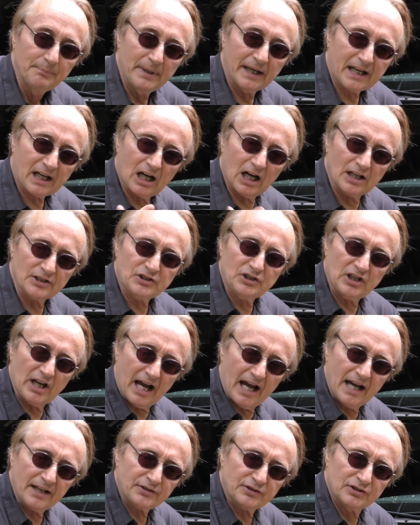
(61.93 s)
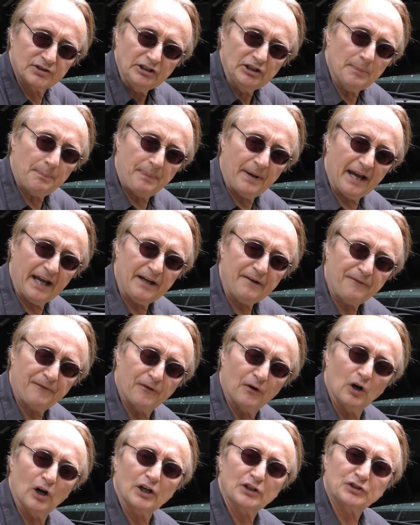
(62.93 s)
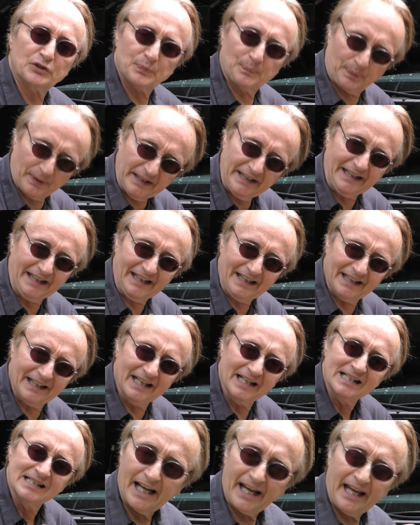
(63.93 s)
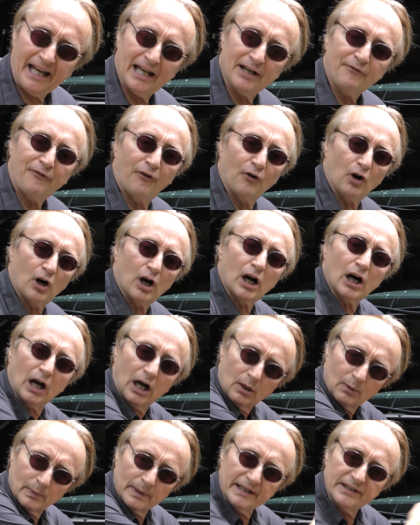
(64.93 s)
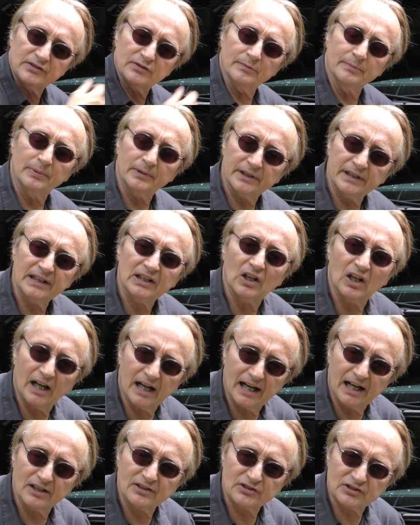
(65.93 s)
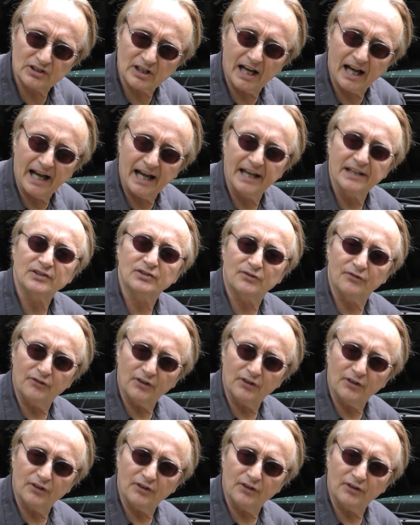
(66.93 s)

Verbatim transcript: Because yes, you pay for speed and for a reasonably large-sized